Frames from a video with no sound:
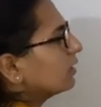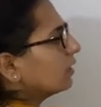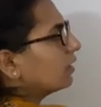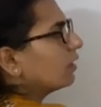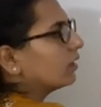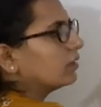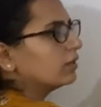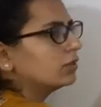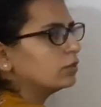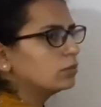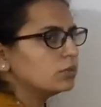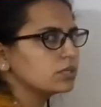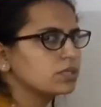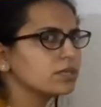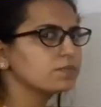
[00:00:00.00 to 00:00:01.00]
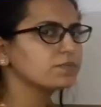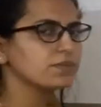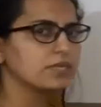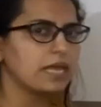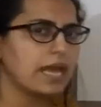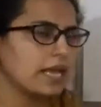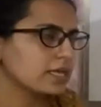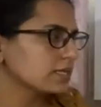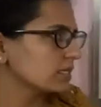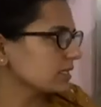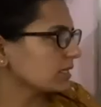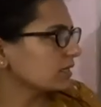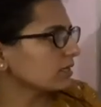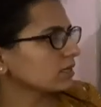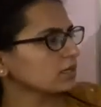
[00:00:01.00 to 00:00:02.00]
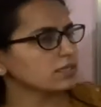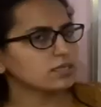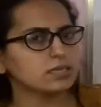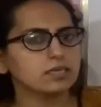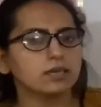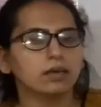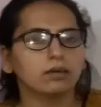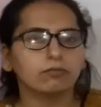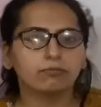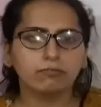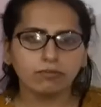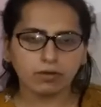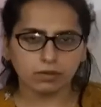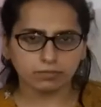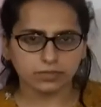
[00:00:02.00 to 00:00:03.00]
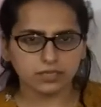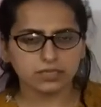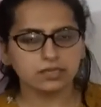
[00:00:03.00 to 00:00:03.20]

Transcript: a new substance is formed.